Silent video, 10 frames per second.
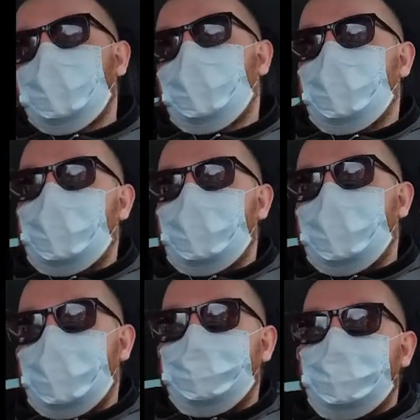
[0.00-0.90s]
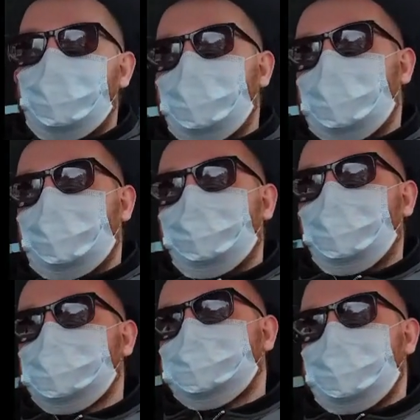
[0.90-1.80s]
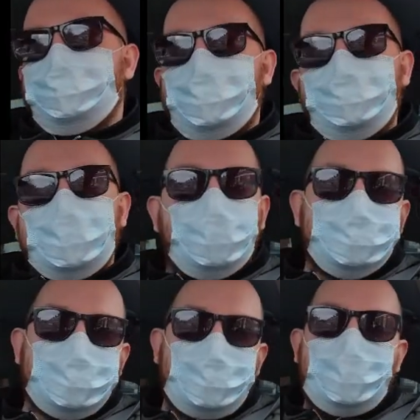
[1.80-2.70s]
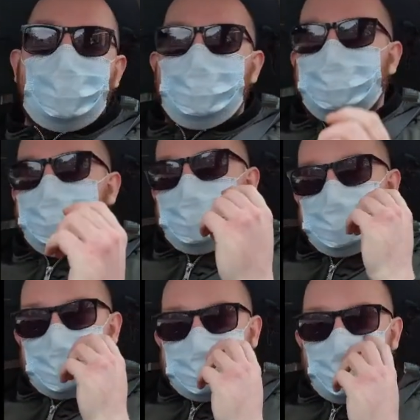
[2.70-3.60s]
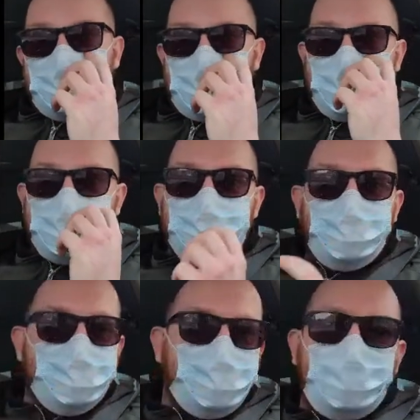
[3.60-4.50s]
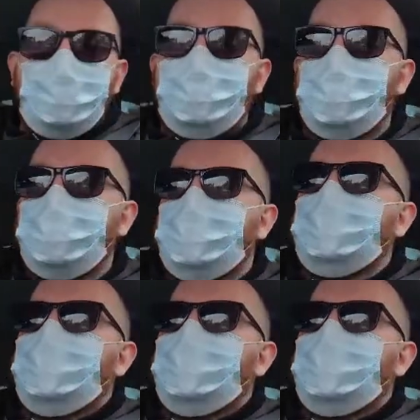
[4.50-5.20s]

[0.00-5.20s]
and more safer because of that? Is that something you'd go for?